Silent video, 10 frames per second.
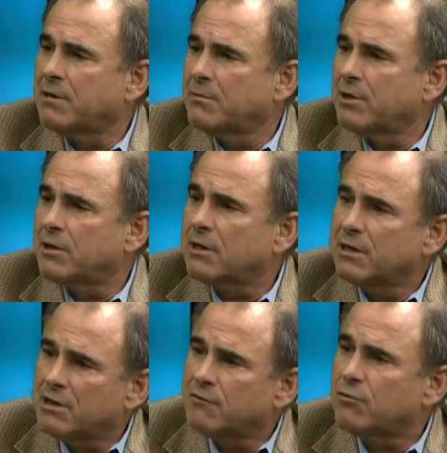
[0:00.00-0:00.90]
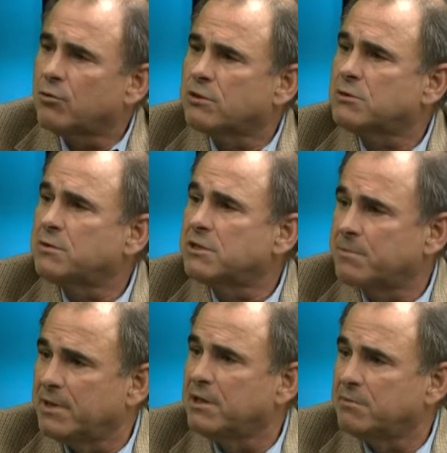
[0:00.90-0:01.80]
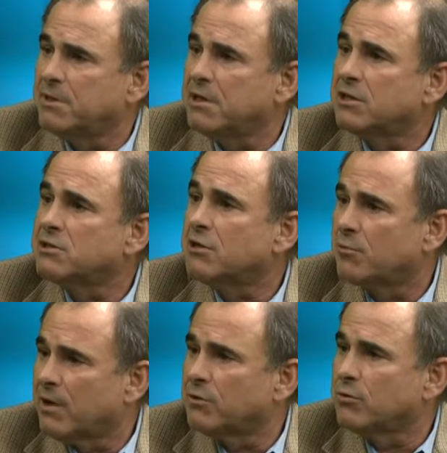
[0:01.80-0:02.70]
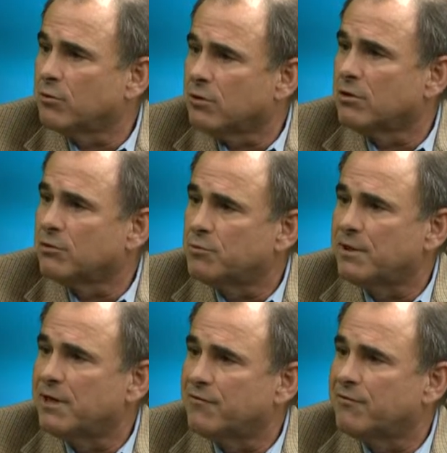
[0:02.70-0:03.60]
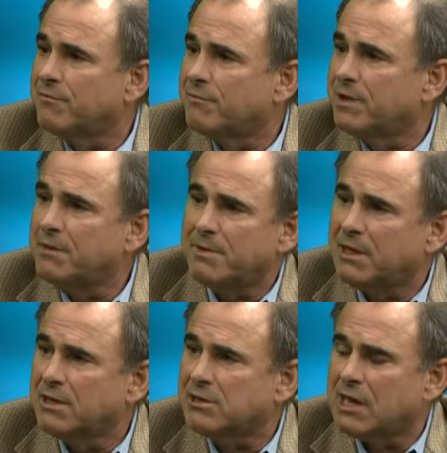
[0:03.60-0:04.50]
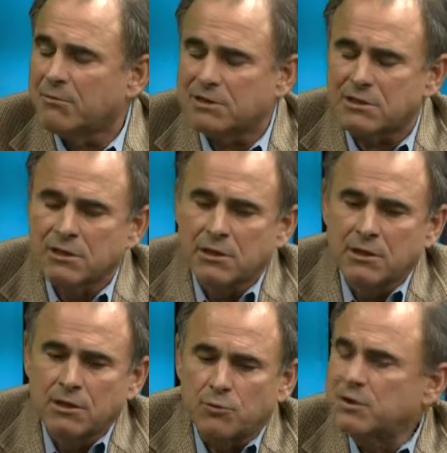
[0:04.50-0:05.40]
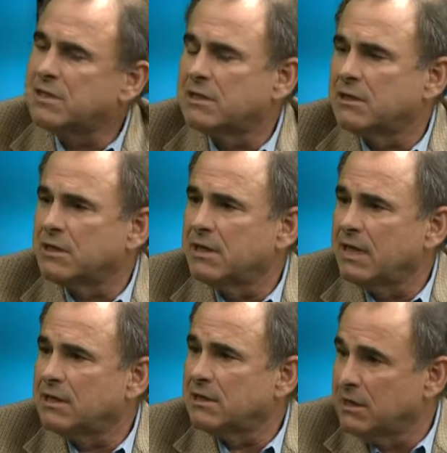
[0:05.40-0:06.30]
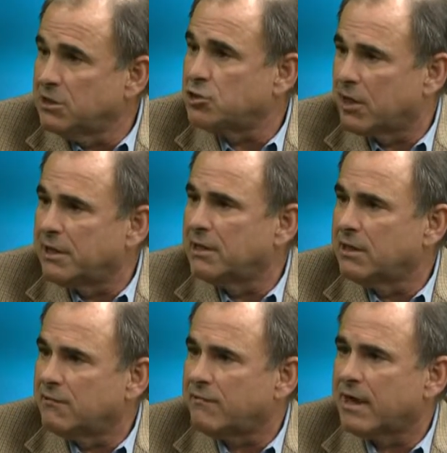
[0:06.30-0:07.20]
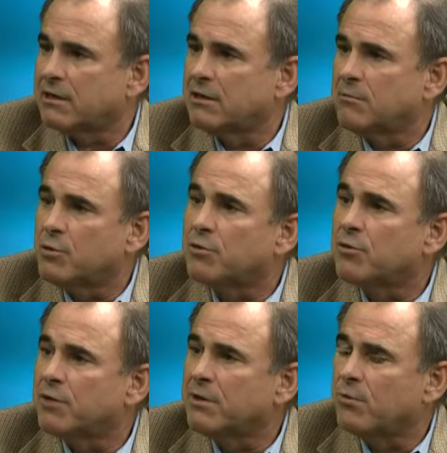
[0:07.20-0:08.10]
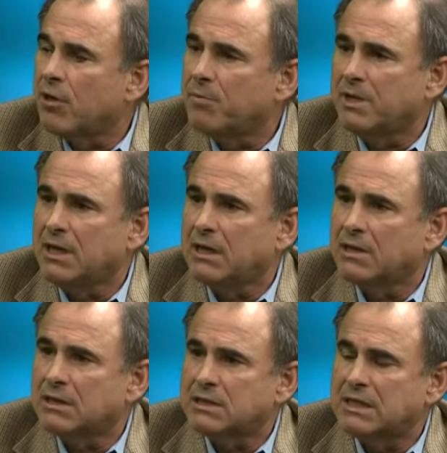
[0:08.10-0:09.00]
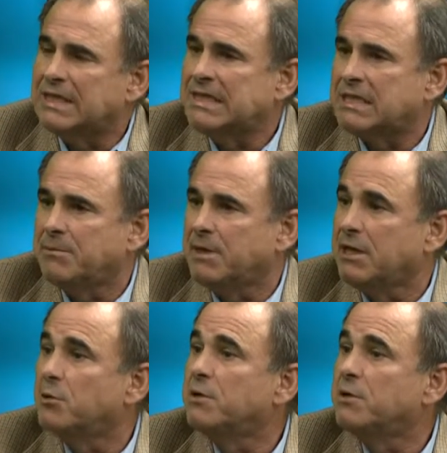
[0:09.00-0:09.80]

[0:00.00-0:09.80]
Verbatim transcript: America. And then, of course, we speak at meetings around the world. We have many meetings. I was recently at in China, in fact, at both the Great Wall meeting and the CEC meeting.